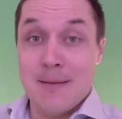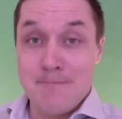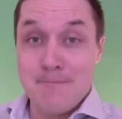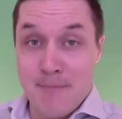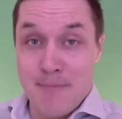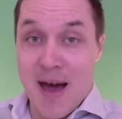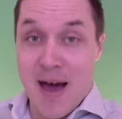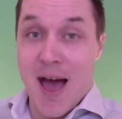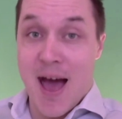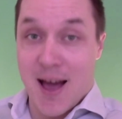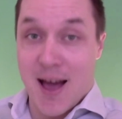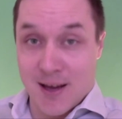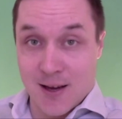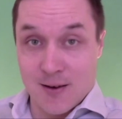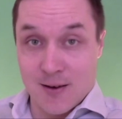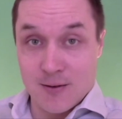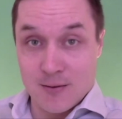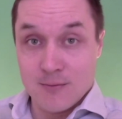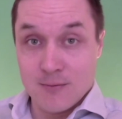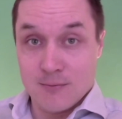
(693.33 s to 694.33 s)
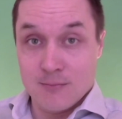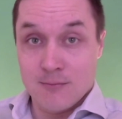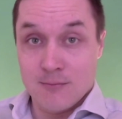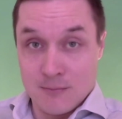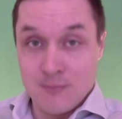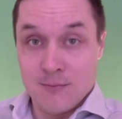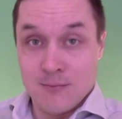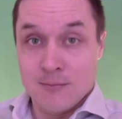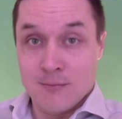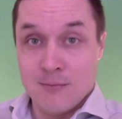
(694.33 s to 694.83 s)
back.
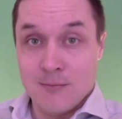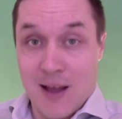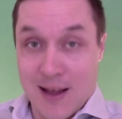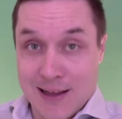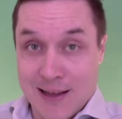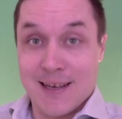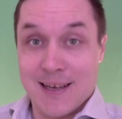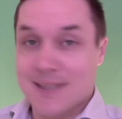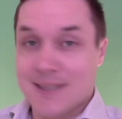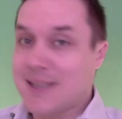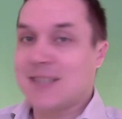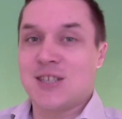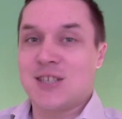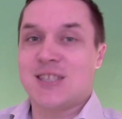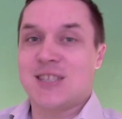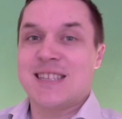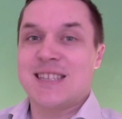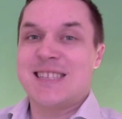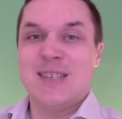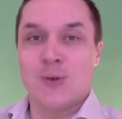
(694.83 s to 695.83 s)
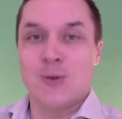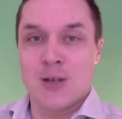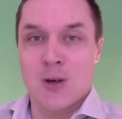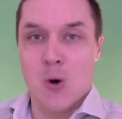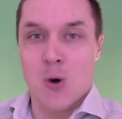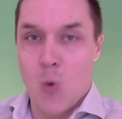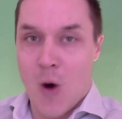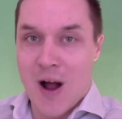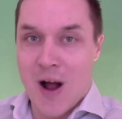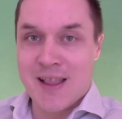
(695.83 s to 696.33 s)
At least. And she said, you know
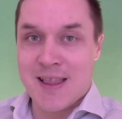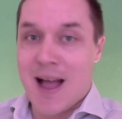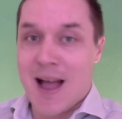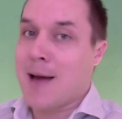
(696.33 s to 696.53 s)
what?